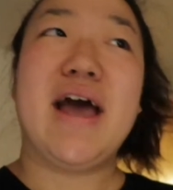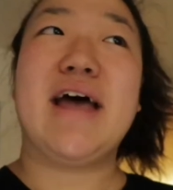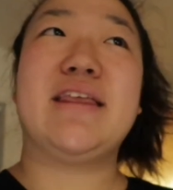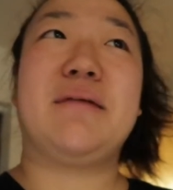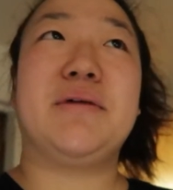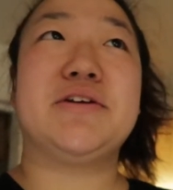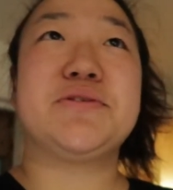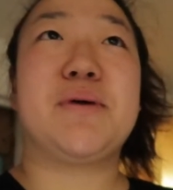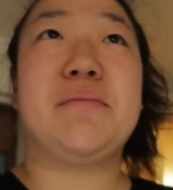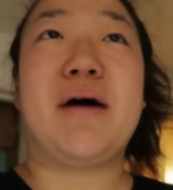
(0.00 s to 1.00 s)
and then I'm gonna
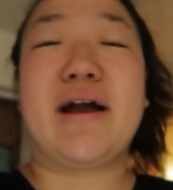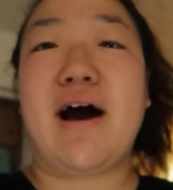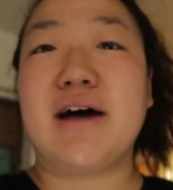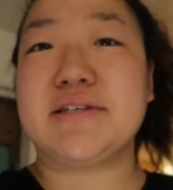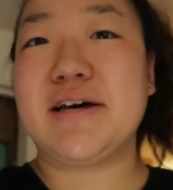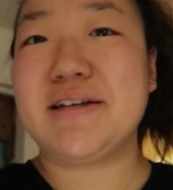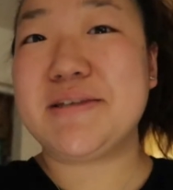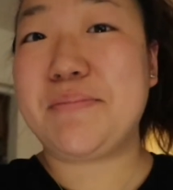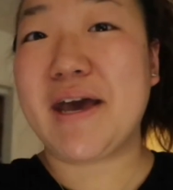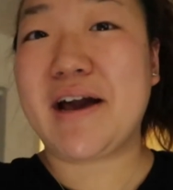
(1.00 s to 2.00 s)
swing by Casa to
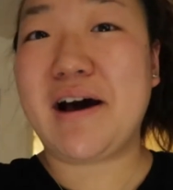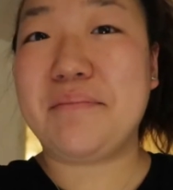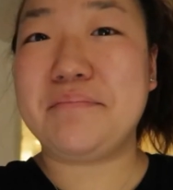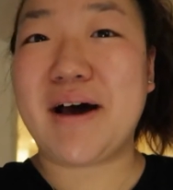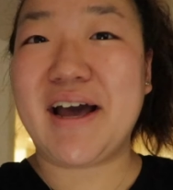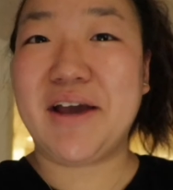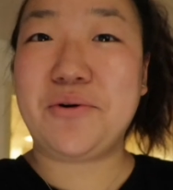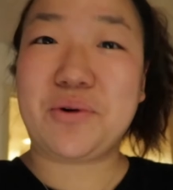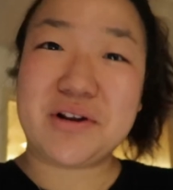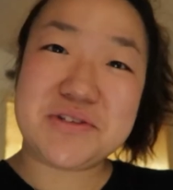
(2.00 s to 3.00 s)
pick up my
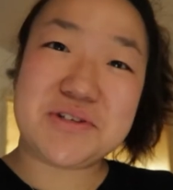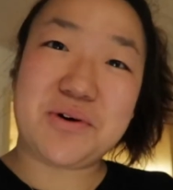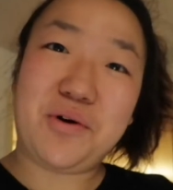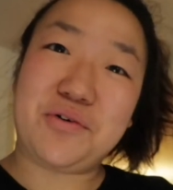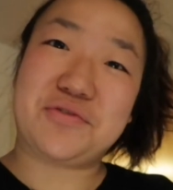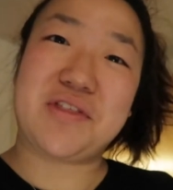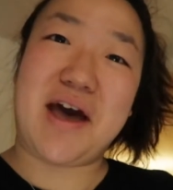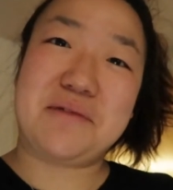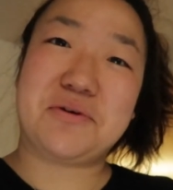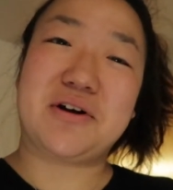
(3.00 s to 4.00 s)
cord and stole for the
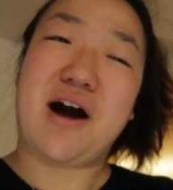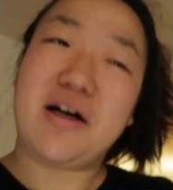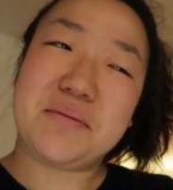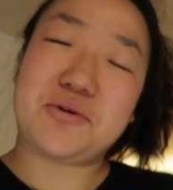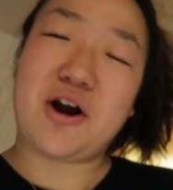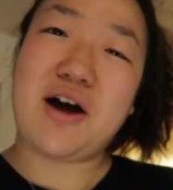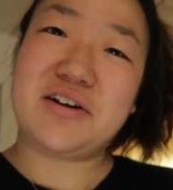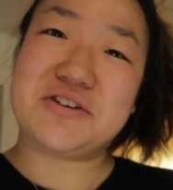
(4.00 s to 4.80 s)
Edward Collymore Honor